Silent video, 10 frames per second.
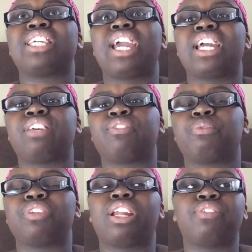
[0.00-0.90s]
can't even,
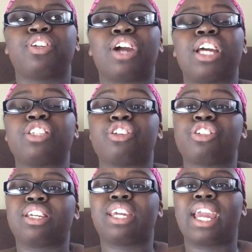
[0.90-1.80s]
not even you guys,
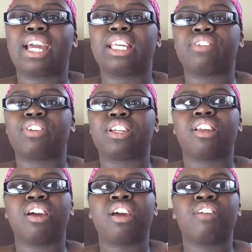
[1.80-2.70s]
she can't
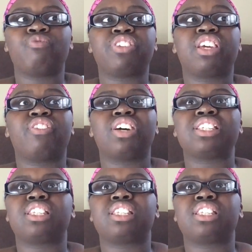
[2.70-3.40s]
even give us